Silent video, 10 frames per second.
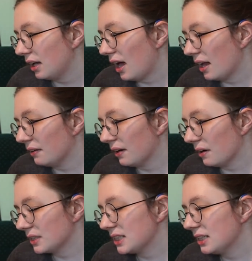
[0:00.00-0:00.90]
I don't
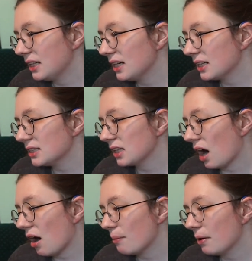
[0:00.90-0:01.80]
know, she did a good
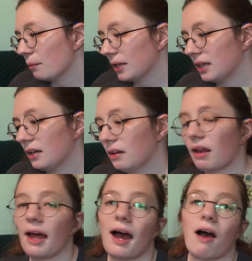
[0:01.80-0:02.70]
job with this
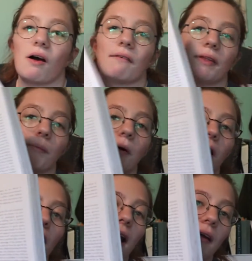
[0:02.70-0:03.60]
layout of the
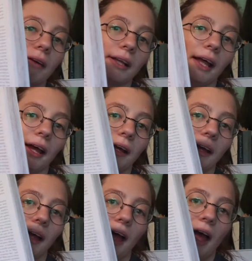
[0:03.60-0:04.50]
book and everything,
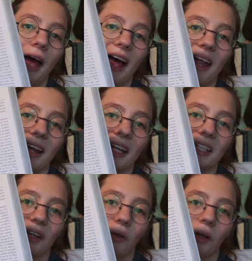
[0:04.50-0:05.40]
and it
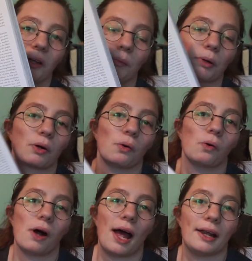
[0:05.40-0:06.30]
just looks super
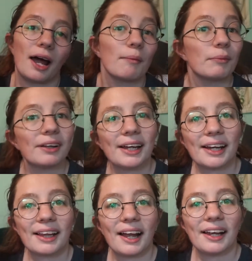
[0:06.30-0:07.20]
cool, and I'm really
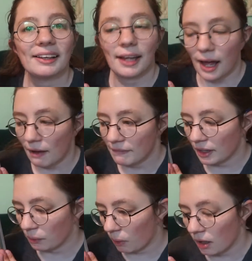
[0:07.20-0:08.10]
excited to have
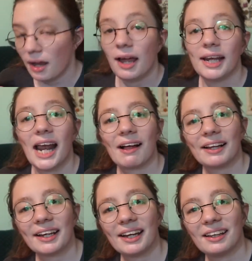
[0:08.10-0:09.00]
this one. Now
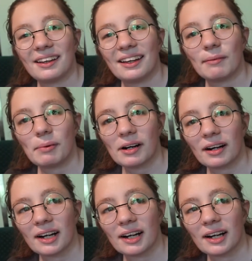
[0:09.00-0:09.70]
let's get into the book,